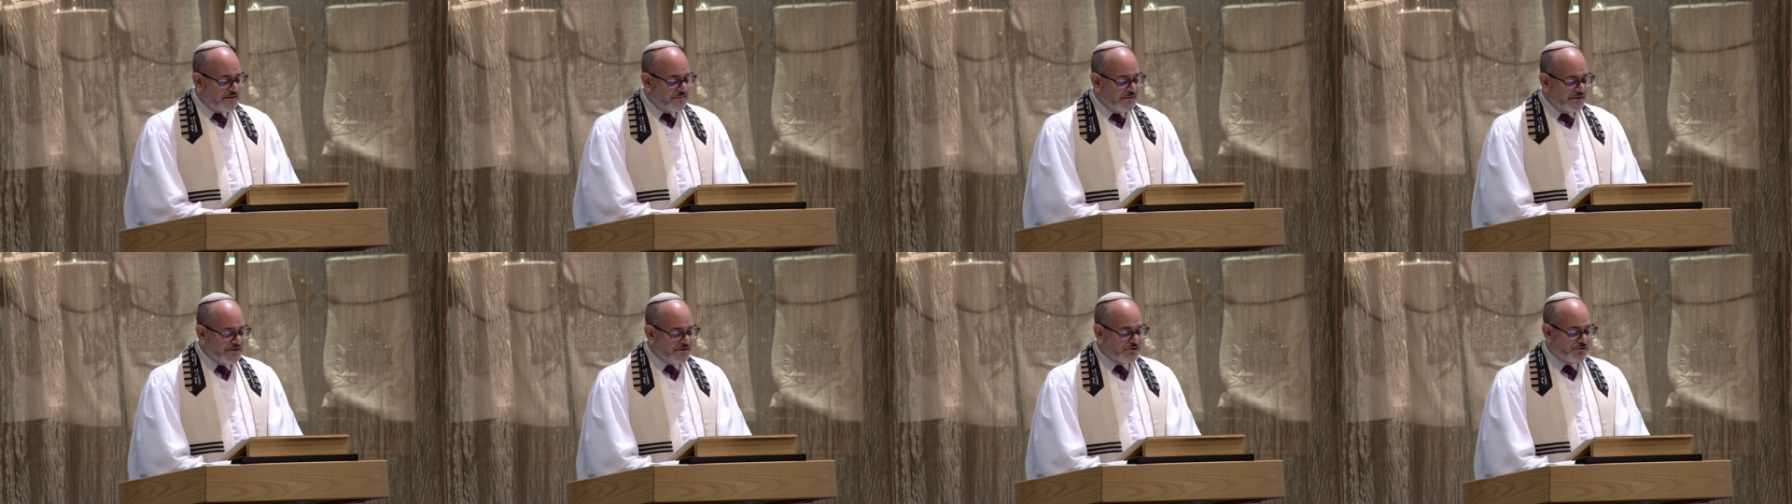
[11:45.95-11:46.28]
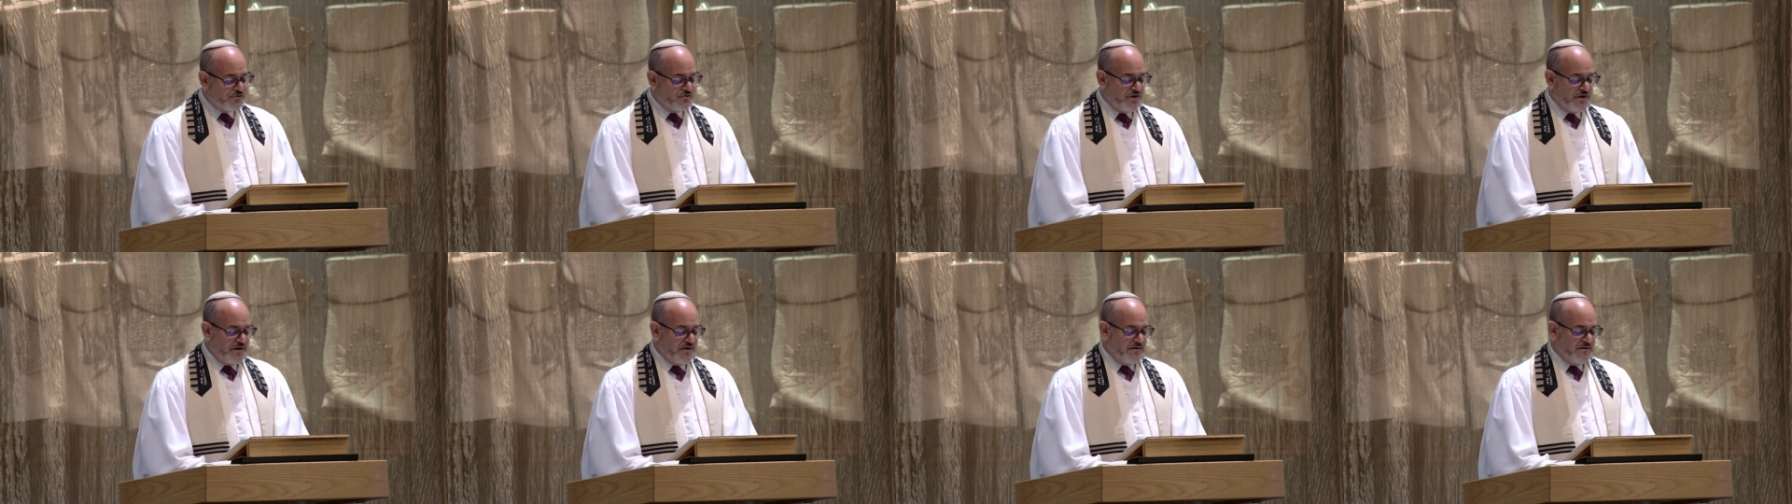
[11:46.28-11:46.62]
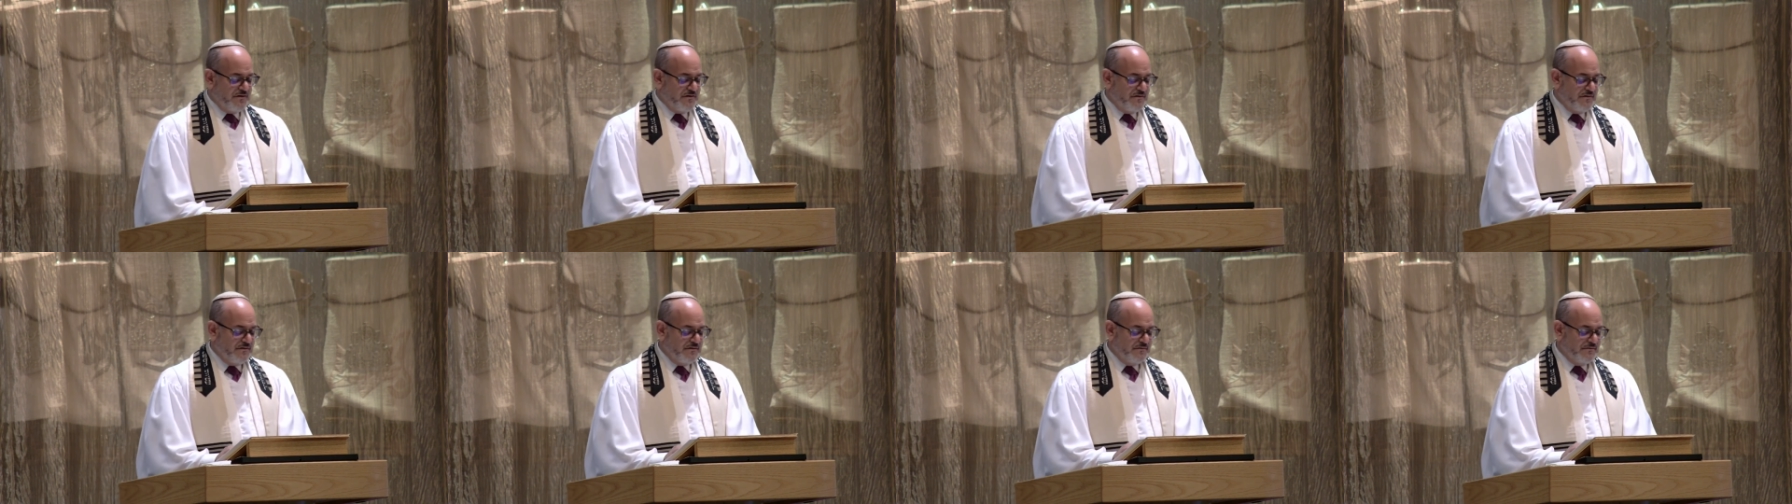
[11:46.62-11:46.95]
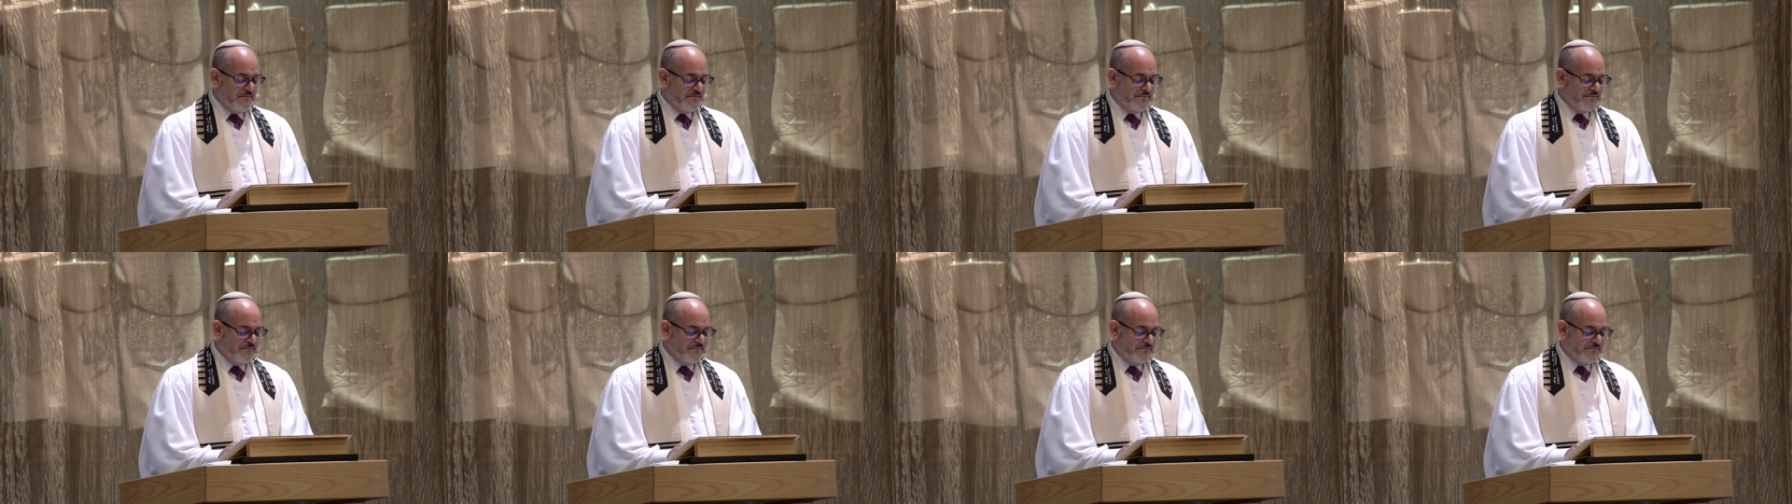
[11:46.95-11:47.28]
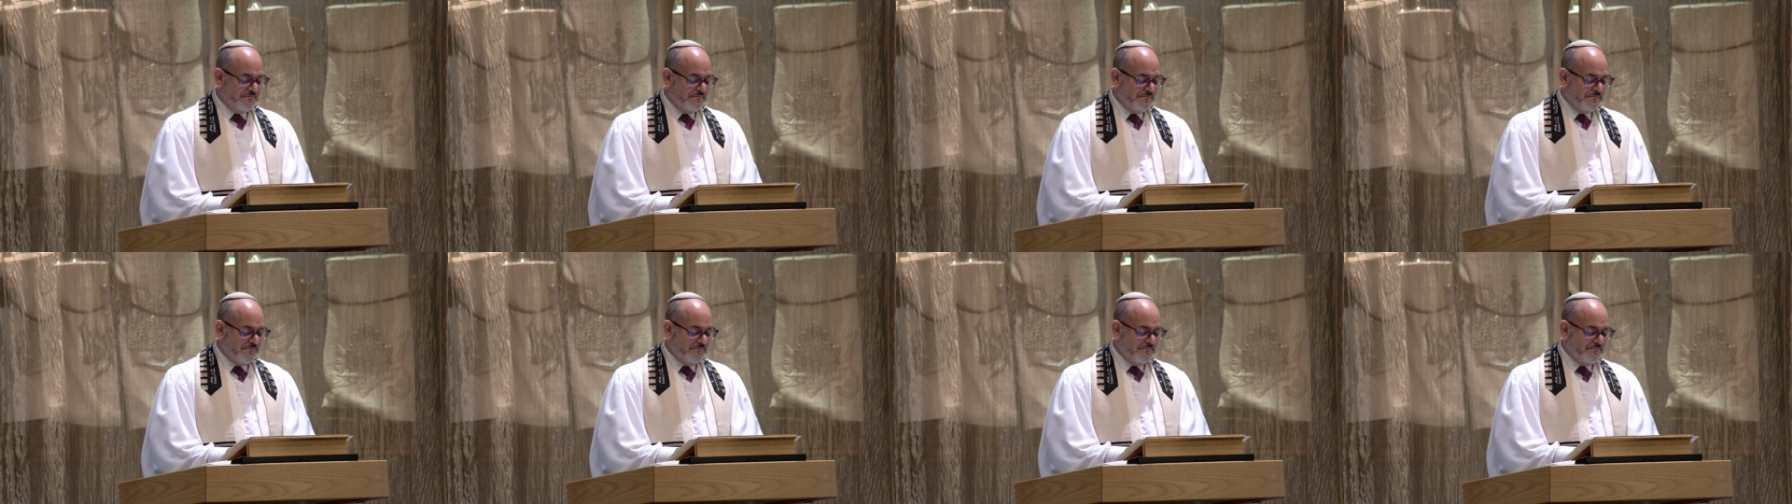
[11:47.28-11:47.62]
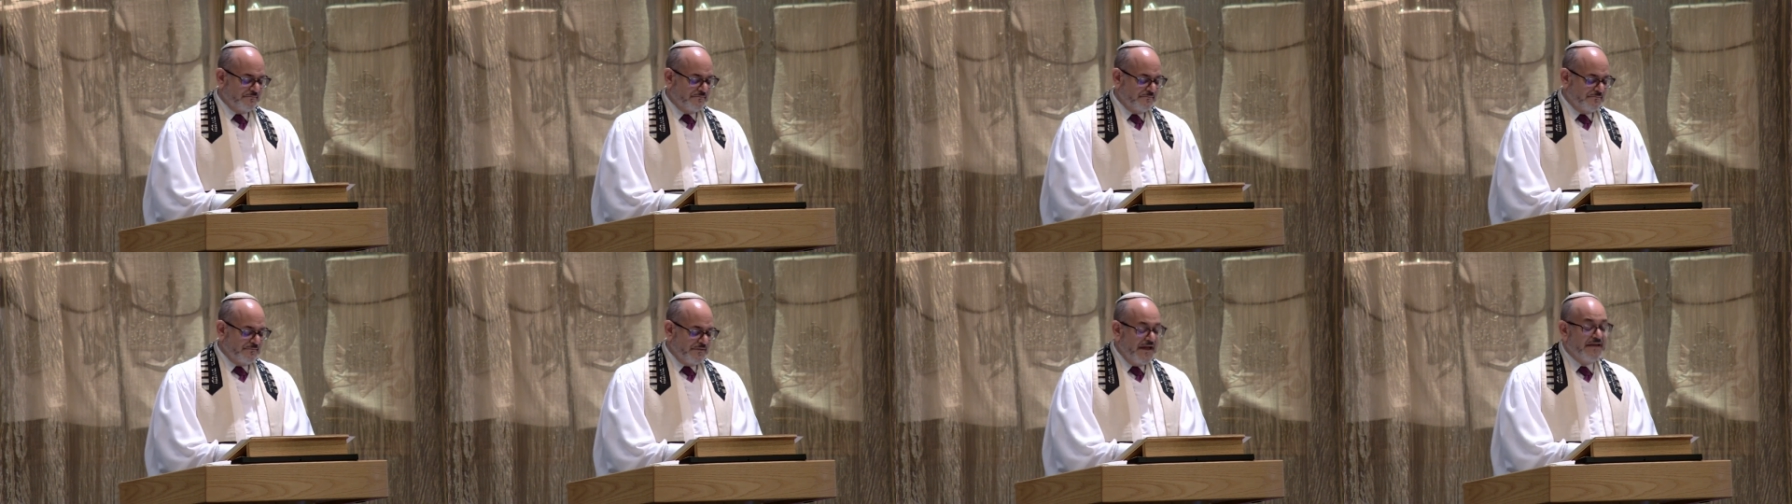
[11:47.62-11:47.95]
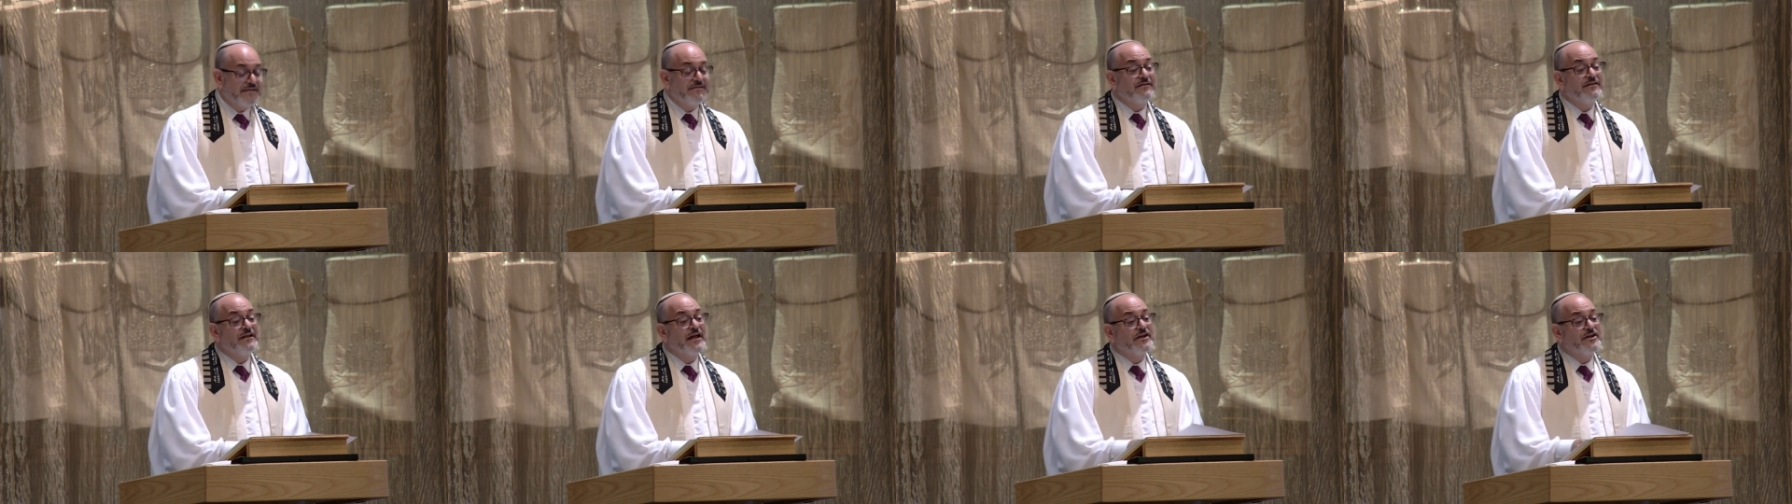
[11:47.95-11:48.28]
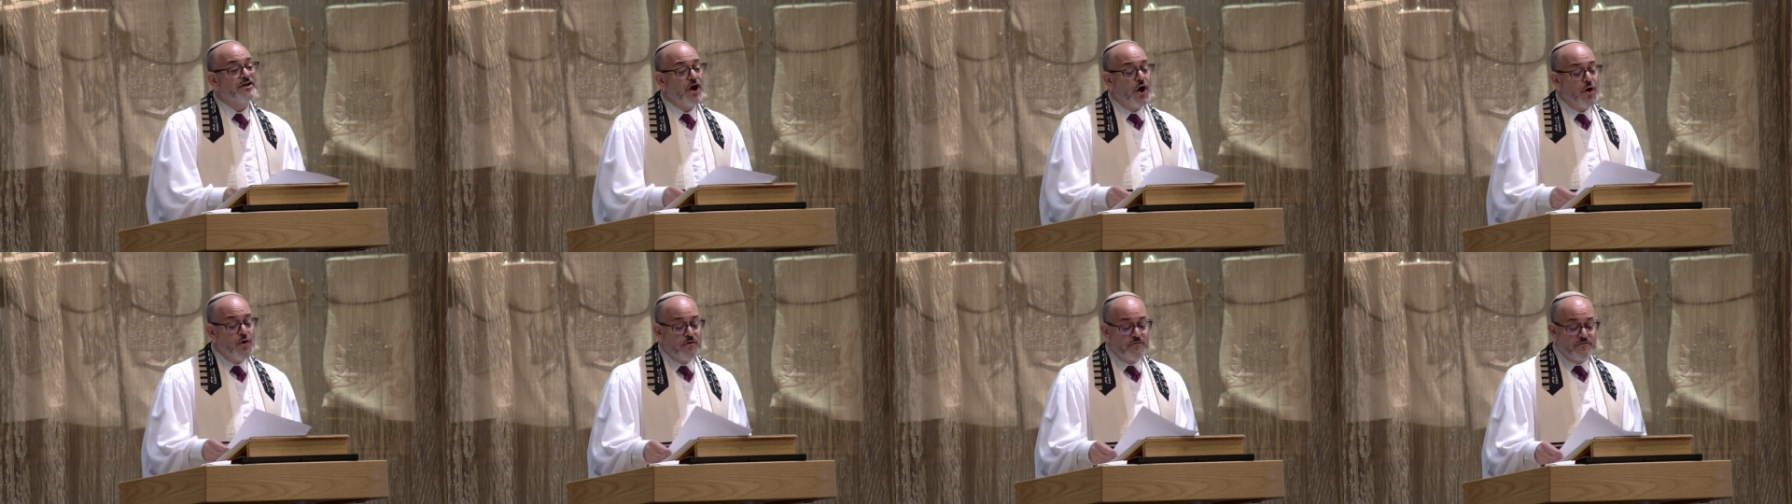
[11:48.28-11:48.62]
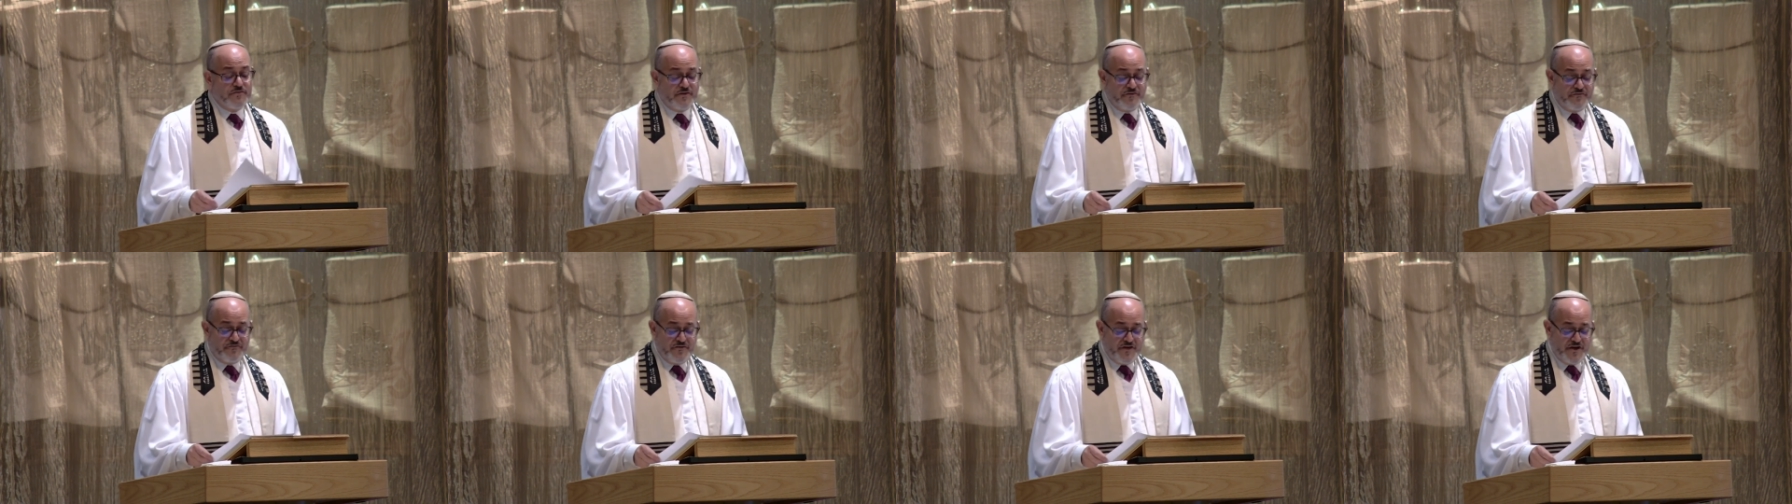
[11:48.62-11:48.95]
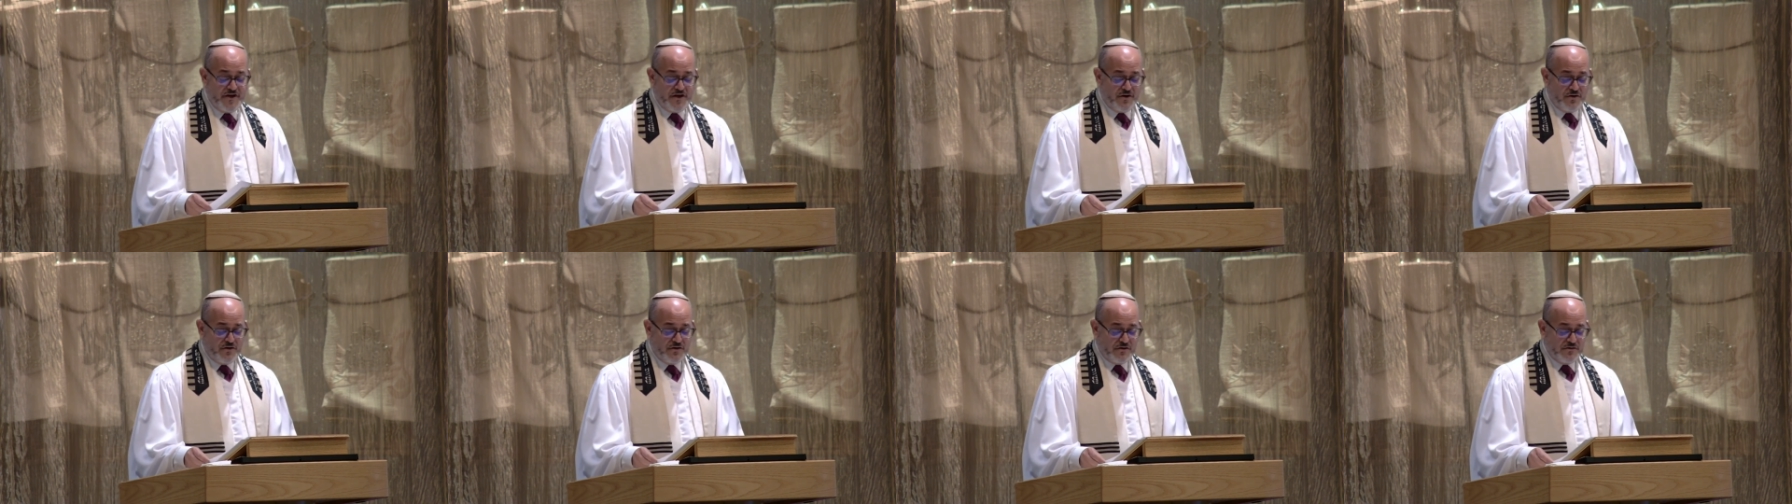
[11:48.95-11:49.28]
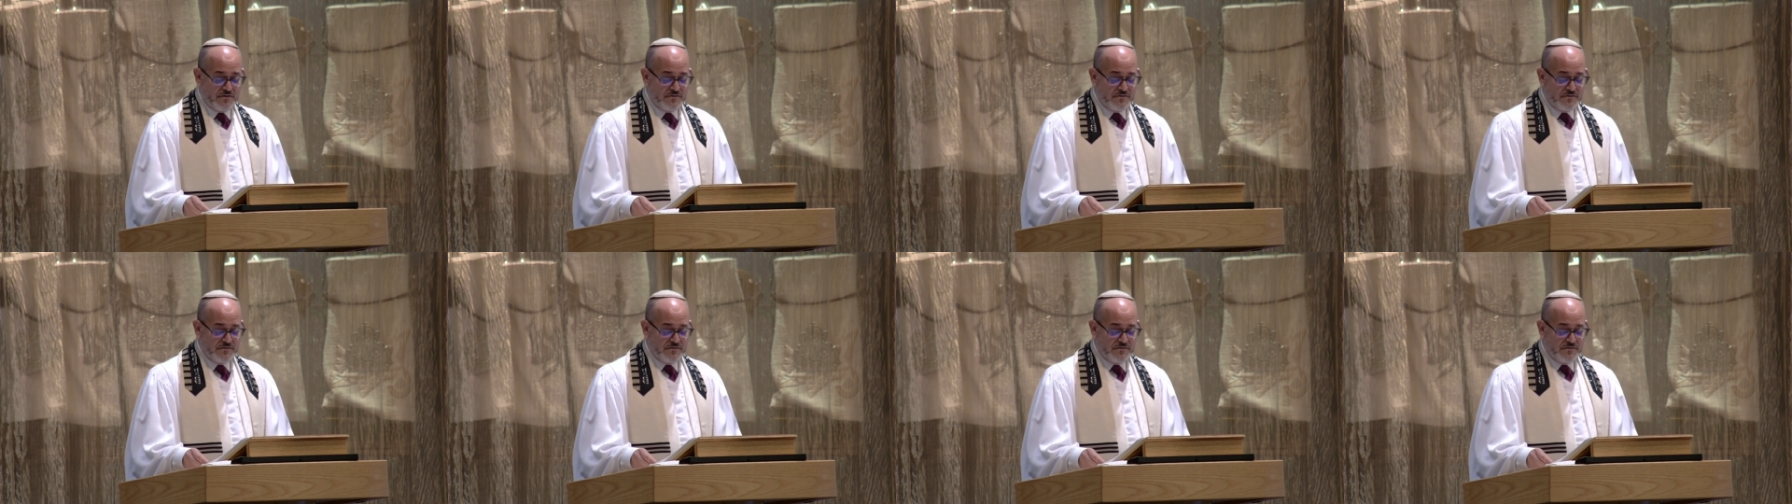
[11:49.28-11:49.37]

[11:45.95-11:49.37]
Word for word: mystery and to let go of the fear.